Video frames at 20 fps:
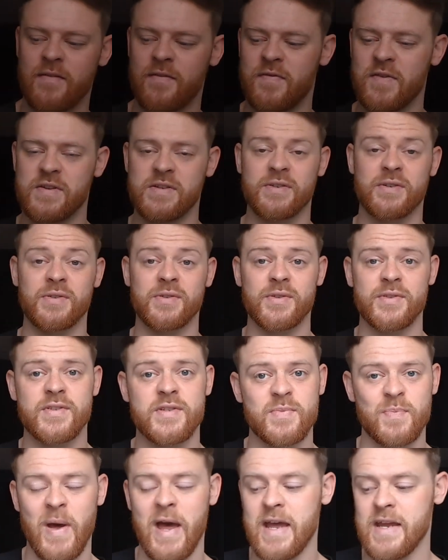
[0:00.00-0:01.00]
physical
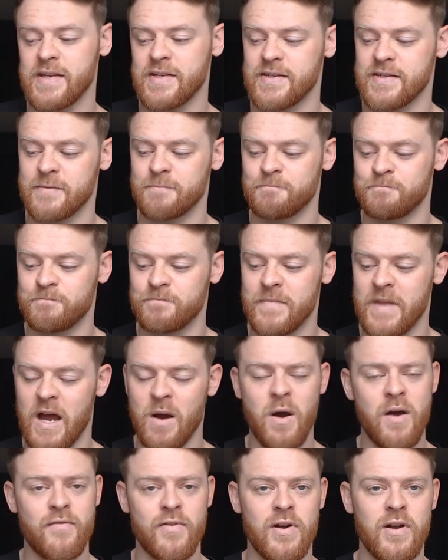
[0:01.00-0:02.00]
space.
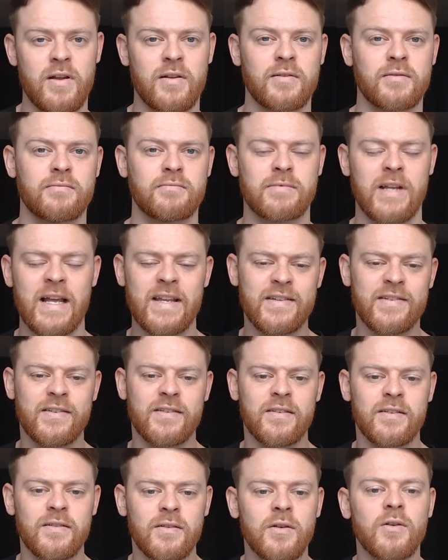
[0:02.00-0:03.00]
However,
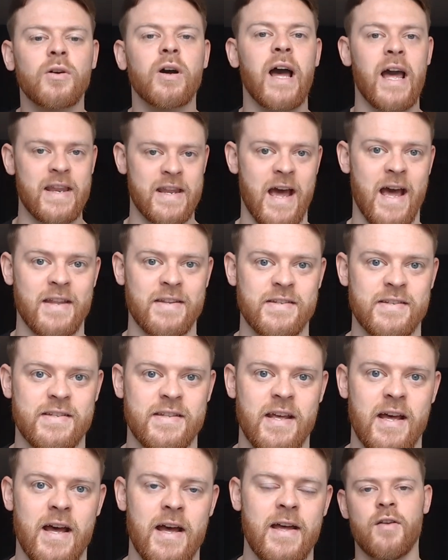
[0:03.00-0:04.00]
let's enhance that.